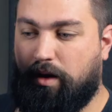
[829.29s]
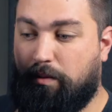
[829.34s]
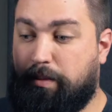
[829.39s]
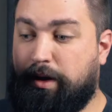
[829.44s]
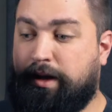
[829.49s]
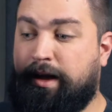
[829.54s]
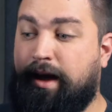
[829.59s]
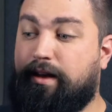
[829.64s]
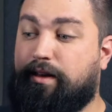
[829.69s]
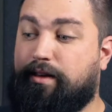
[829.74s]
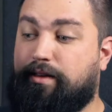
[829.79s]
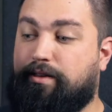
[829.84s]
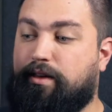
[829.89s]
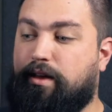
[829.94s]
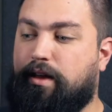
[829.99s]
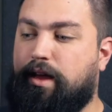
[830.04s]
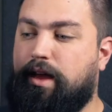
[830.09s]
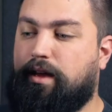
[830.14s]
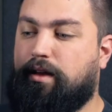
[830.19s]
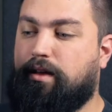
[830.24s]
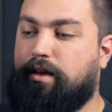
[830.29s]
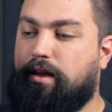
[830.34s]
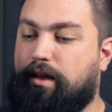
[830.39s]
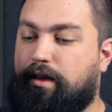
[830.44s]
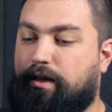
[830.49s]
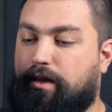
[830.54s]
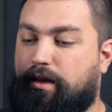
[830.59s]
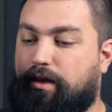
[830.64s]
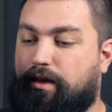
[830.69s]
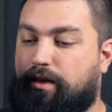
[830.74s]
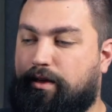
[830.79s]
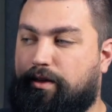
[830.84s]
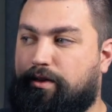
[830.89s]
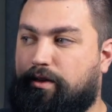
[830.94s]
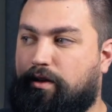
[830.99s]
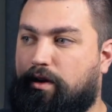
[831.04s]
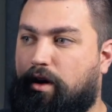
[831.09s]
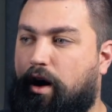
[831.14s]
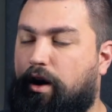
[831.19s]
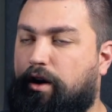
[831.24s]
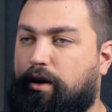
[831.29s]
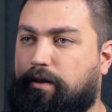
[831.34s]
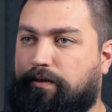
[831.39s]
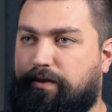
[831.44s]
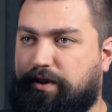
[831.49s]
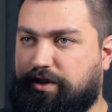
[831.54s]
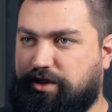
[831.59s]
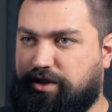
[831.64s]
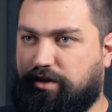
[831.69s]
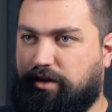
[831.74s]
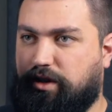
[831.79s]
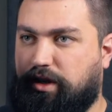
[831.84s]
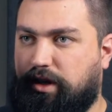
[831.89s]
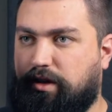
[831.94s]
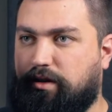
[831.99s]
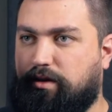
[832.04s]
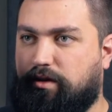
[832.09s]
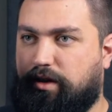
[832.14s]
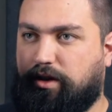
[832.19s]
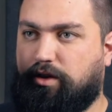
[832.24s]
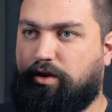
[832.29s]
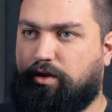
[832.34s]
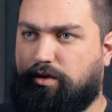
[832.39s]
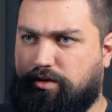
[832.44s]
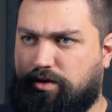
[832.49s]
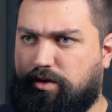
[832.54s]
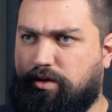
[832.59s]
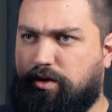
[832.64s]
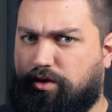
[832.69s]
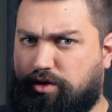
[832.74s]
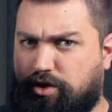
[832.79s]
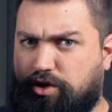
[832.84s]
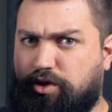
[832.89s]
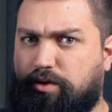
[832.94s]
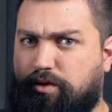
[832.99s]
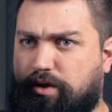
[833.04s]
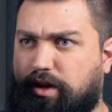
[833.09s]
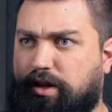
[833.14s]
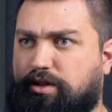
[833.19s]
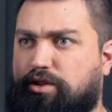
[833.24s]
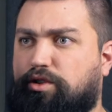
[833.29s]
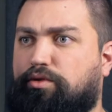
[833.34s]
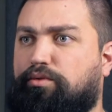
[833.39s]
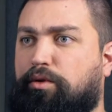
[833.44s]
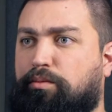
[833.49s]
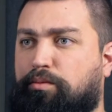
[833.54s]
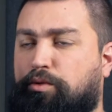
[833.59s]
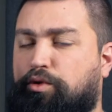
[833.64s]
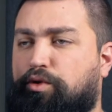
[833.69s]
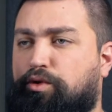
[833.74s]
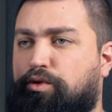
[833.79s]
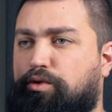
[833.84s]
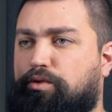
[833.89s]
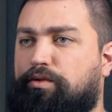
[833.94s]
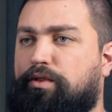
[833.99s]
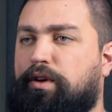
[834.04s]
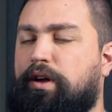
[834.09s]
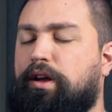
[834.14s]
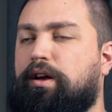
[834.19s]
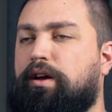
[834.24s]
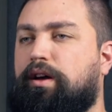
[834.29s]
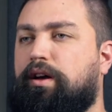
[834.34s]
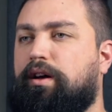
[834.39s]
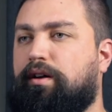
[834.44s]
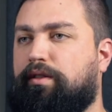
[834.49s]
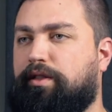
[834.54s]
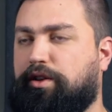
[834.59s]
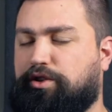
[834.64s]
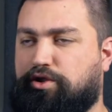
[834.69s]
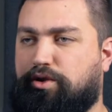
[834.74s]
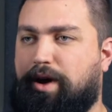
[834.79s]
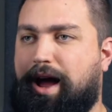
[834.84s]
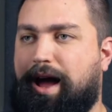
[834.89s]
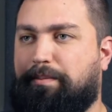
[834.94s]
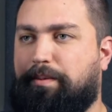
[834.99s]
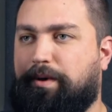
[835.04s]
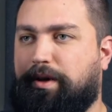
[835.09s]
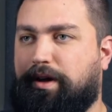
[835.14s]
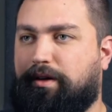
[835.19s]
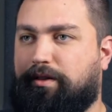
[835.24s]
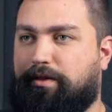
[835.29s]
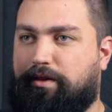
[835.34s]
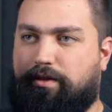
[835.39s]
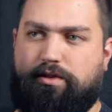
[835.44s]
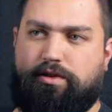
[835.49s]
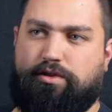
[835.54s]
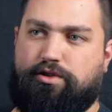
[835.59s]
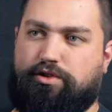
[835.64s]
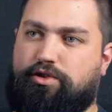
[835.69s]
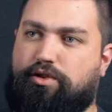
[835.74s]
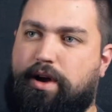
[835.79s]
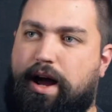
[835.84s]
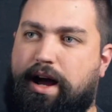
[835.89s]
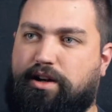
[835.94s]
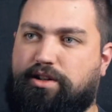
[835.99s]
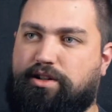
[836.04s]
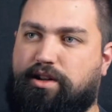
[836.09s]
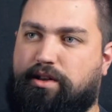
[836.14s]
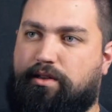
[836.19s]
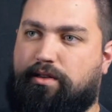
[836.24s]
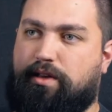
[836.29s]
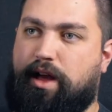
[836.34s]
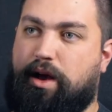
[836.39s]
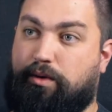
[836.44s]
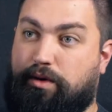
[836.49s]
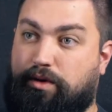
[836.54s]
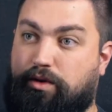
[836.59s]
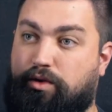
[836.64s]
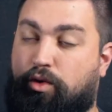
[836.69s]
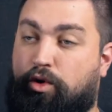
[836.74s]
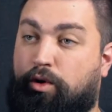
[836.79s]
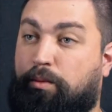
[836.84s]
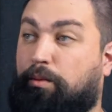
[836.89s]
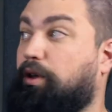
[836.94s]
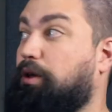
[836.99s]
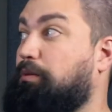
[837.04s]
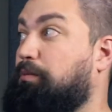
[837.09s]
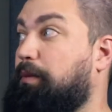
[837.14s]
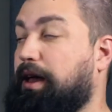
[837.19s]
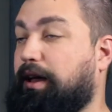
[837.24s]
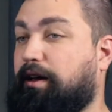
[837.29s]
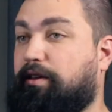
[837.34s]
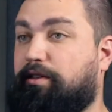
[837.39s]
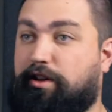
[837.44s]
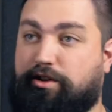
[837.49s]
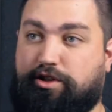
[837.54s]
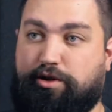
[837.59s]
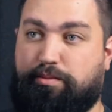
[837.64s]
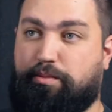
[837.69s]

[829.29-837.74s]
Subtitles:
Because it is artificially, like you're choosing to remove the trappings and the distractions that would normally make such a